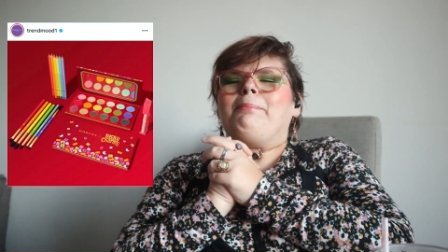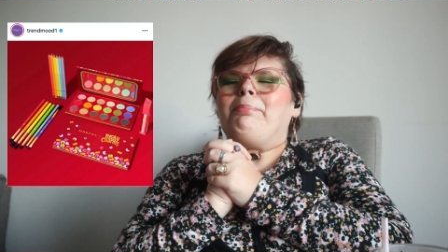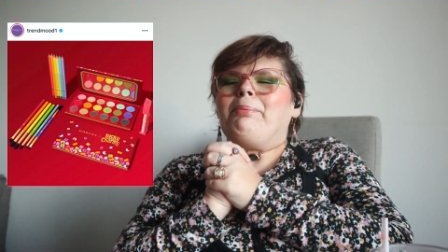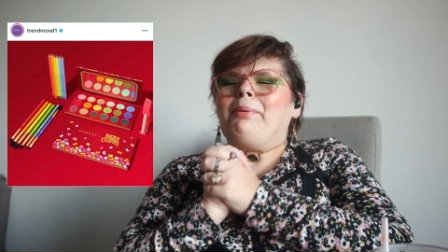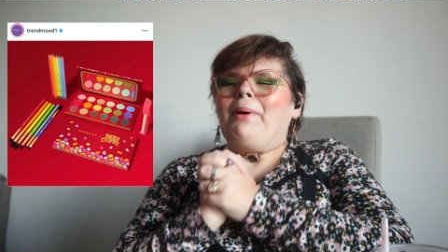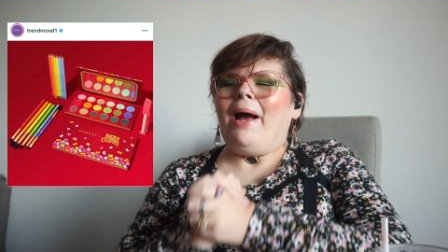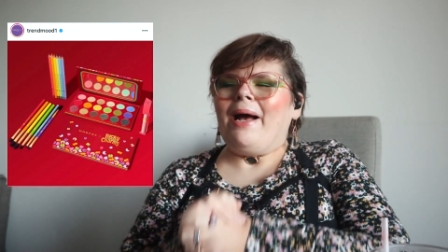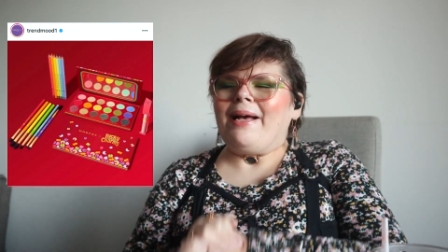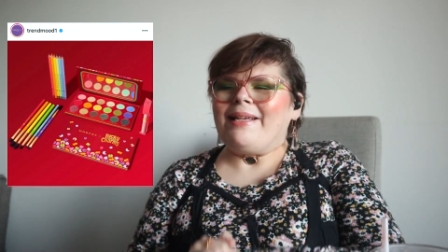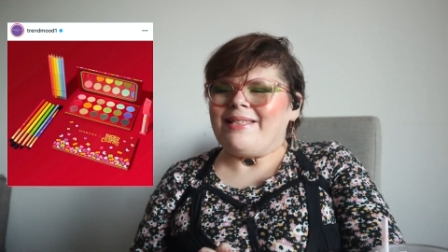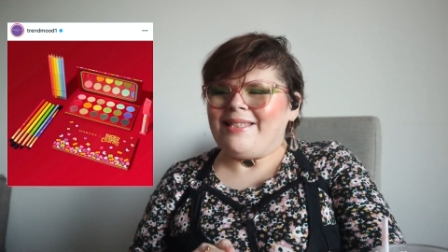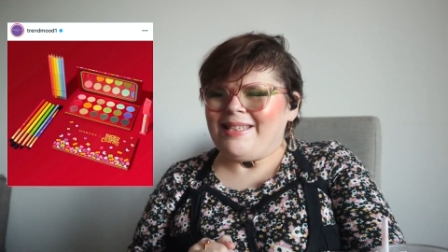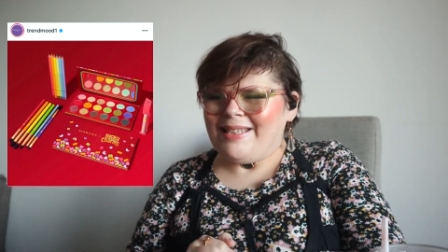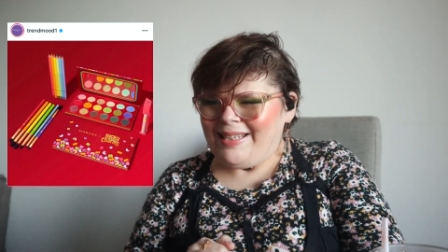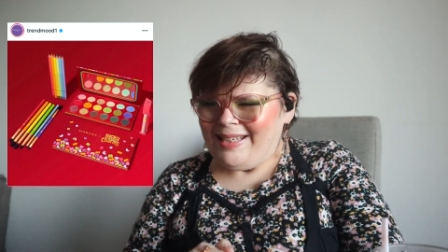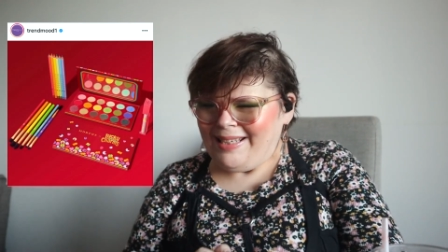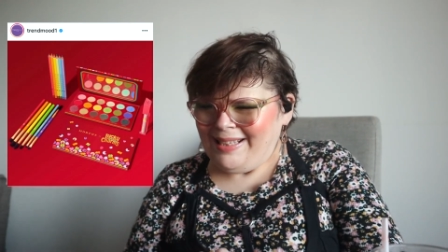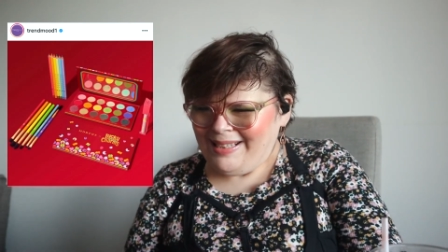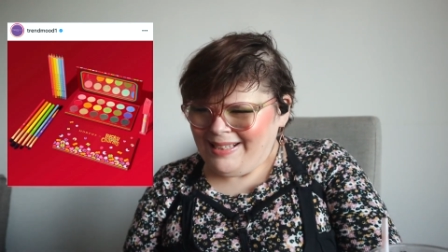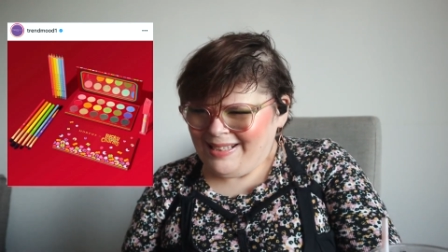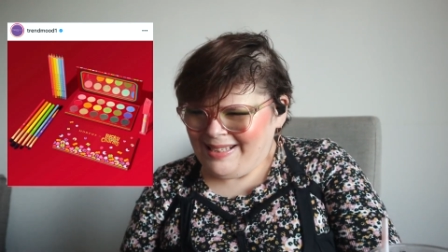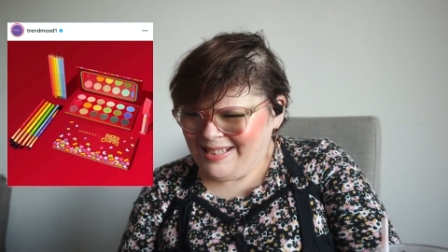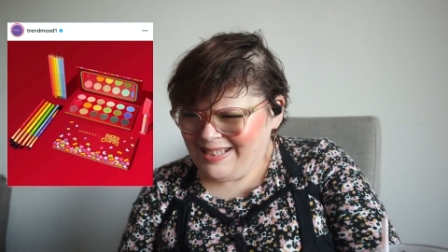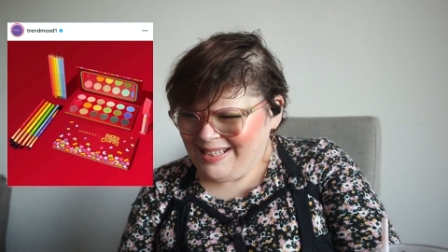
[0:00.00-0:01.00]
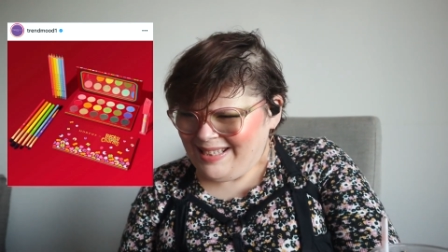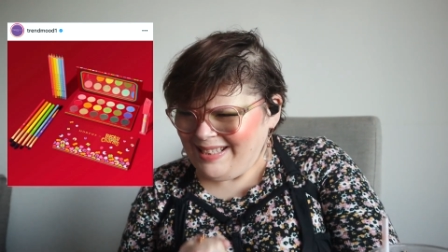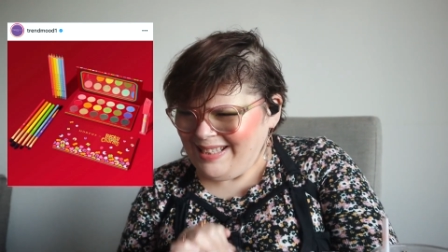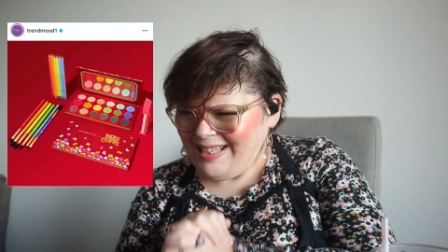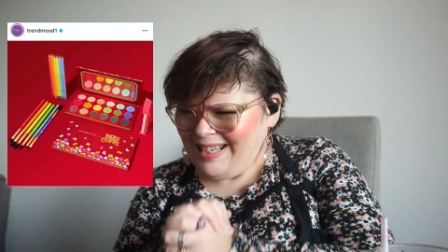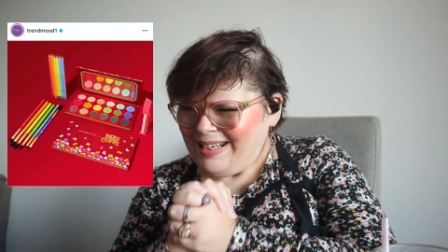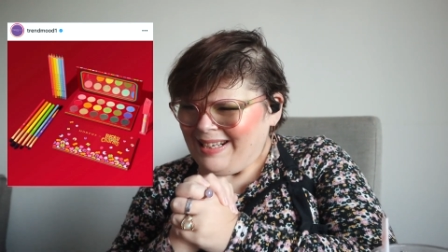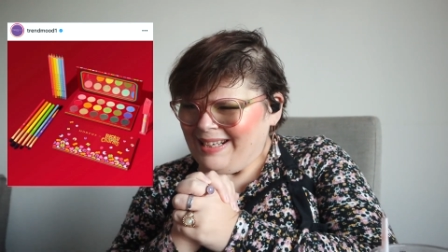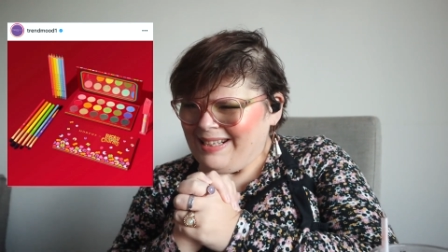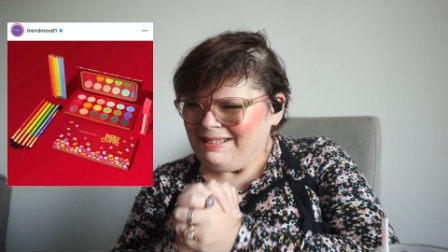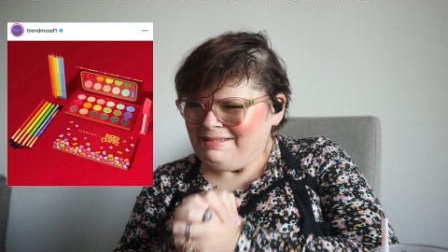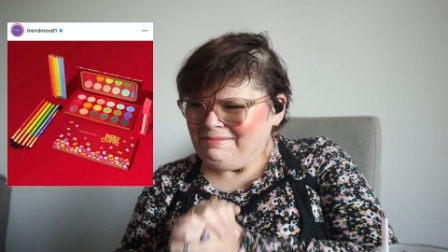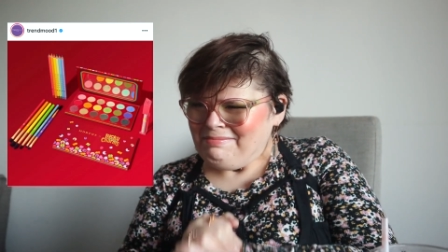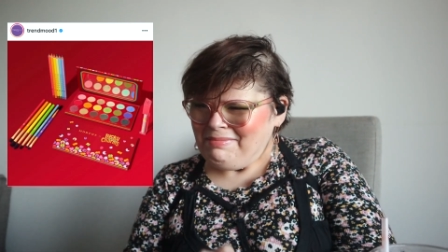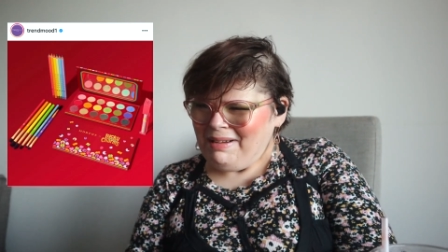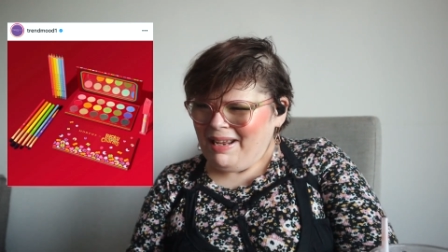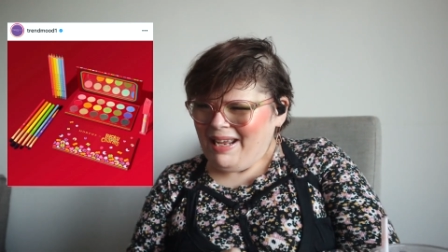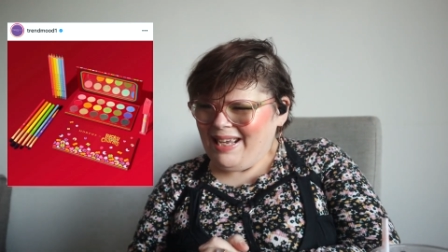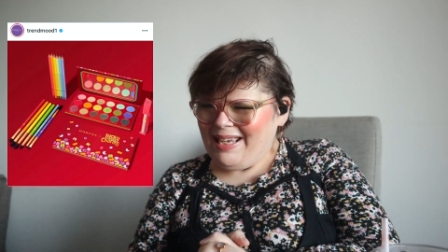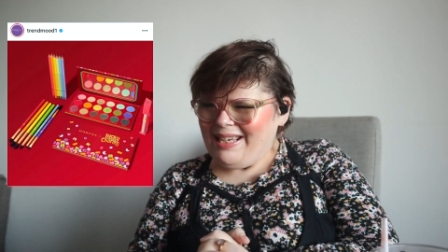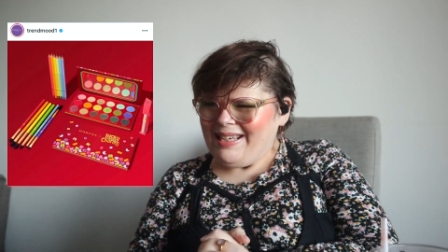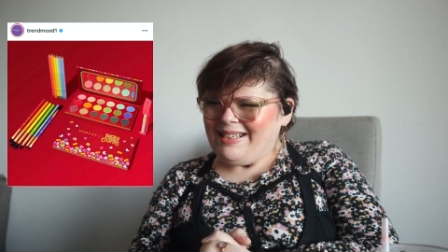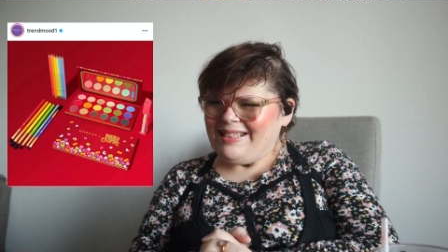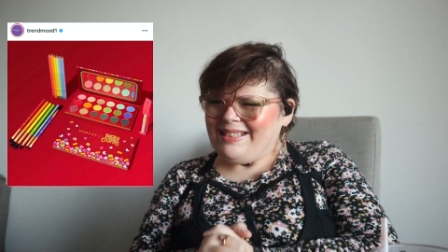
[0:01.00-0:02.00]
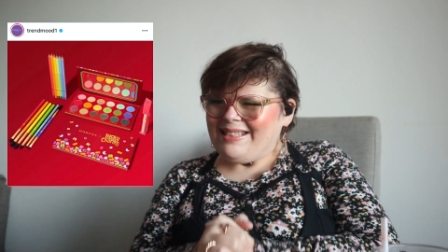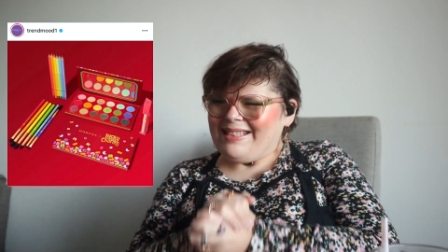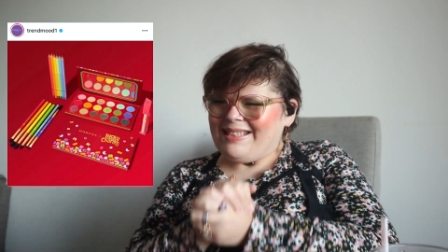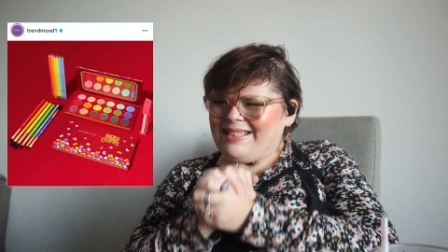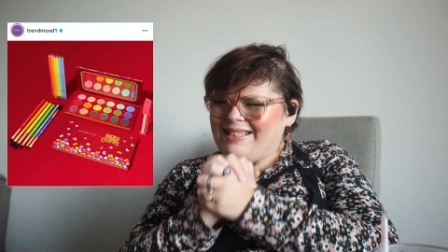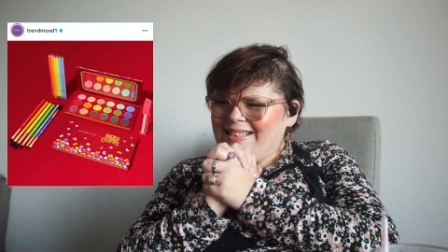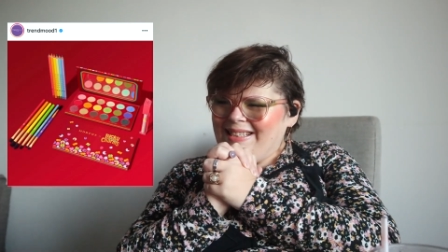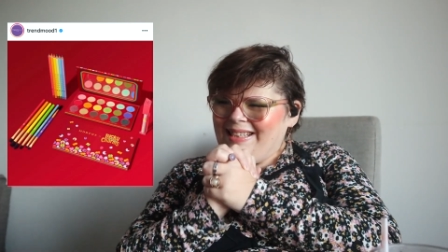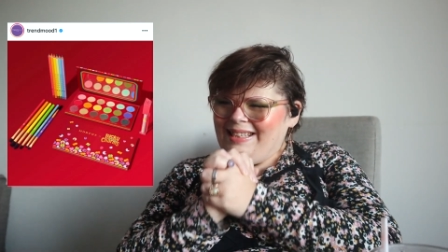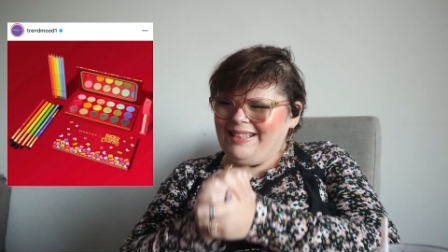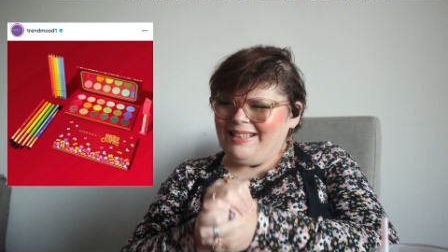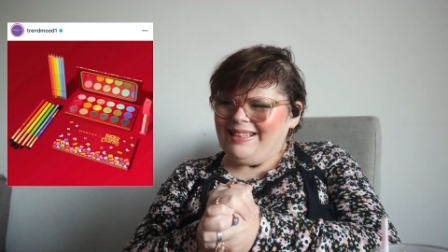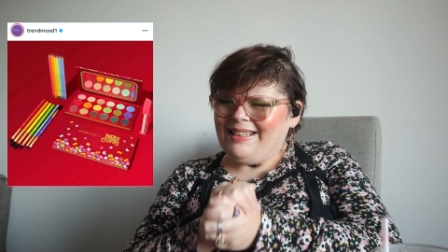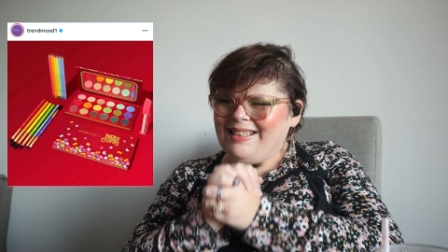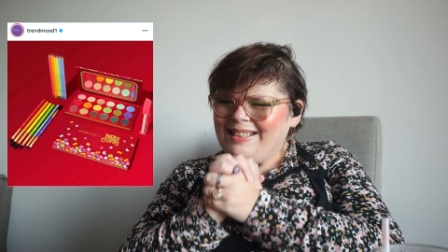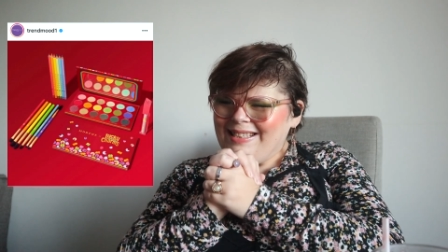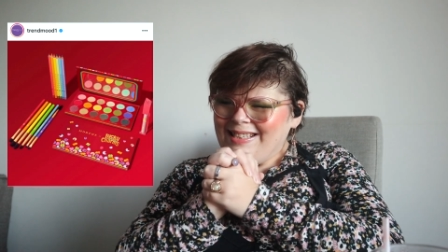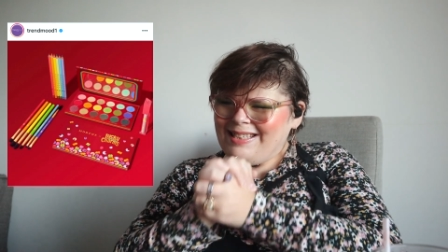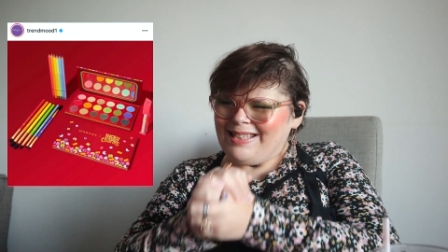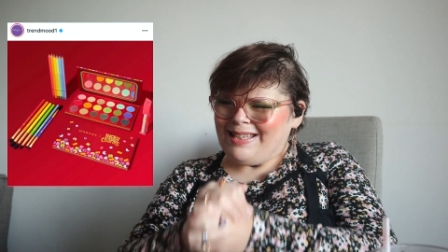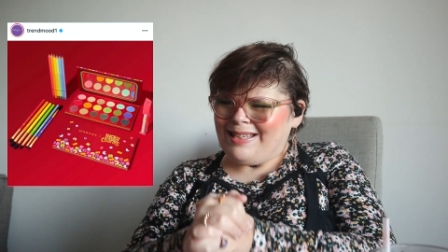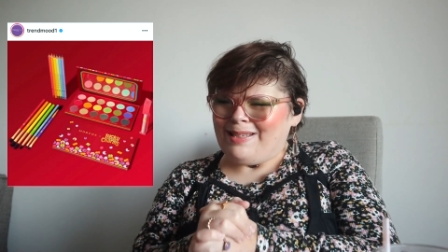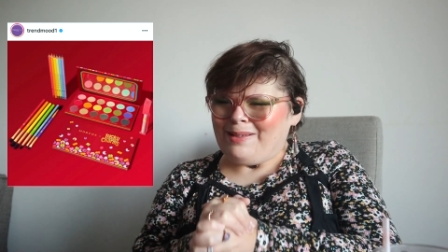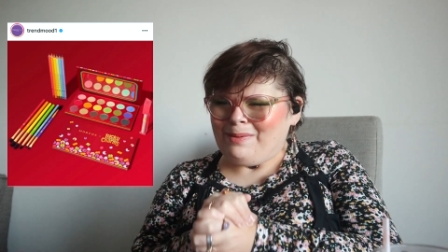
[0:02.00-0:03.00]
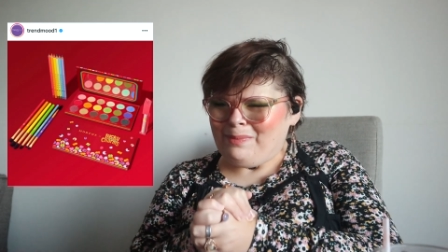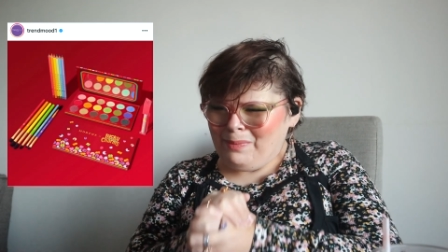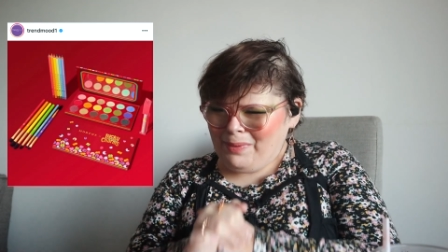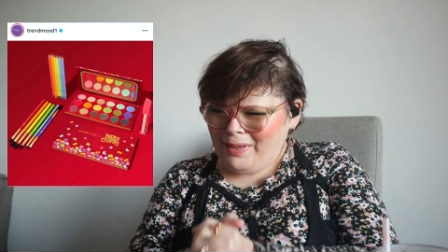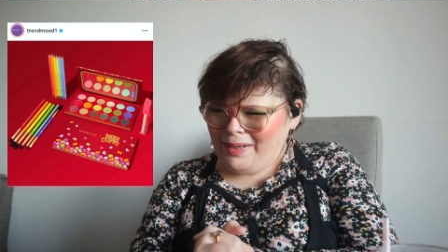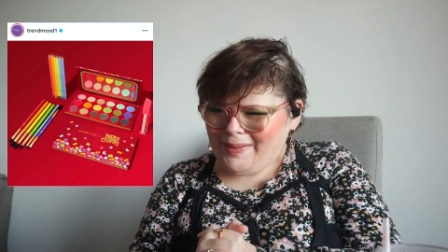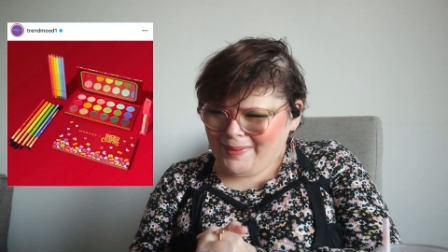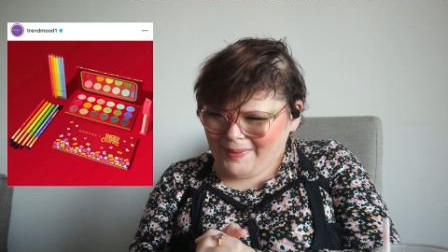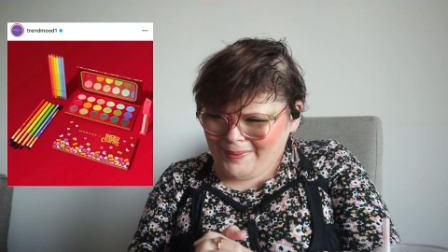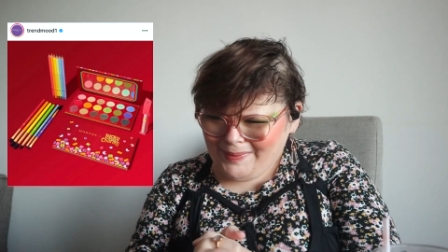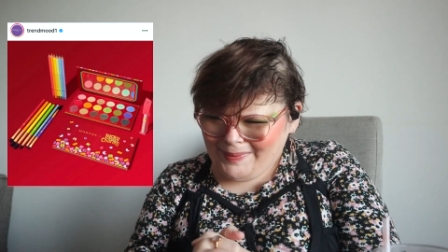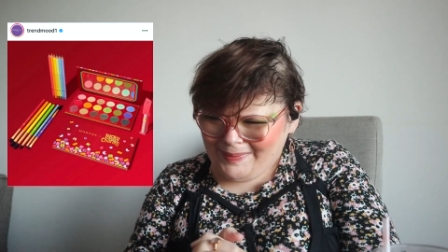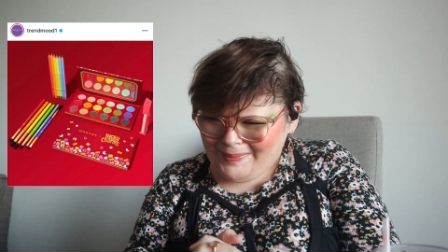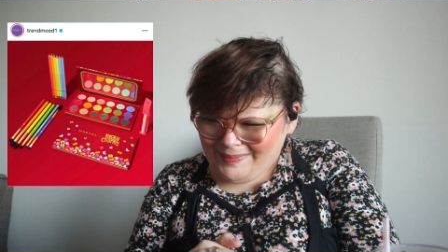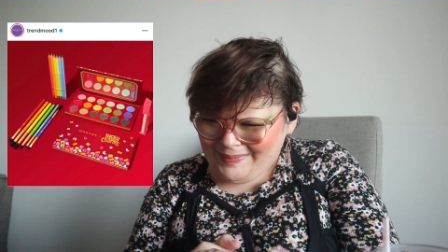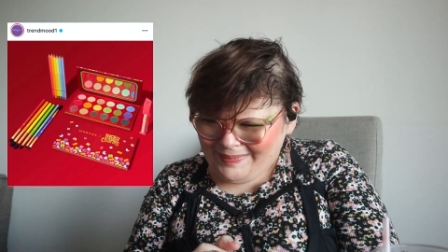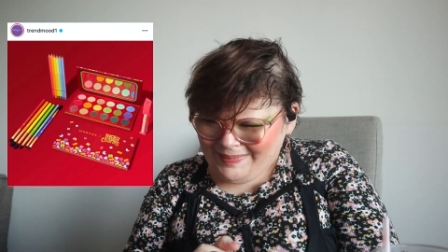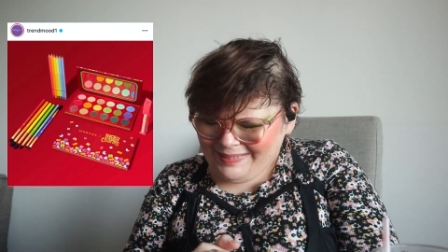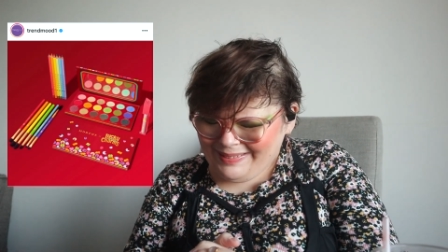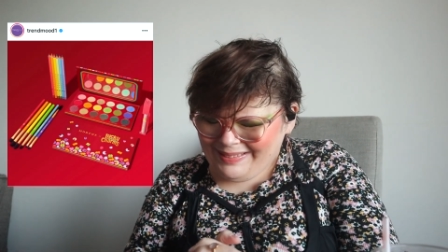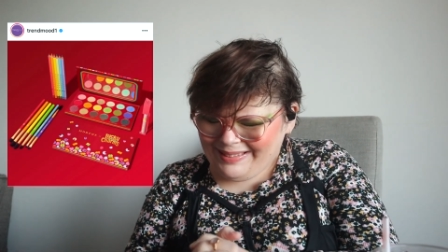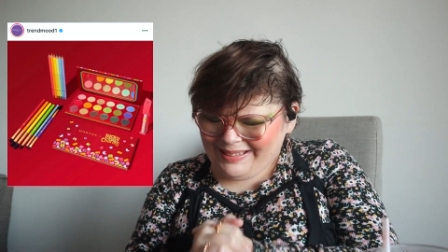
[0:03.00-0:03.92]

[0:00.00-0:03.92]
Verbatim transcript: precedent that it makes in this world,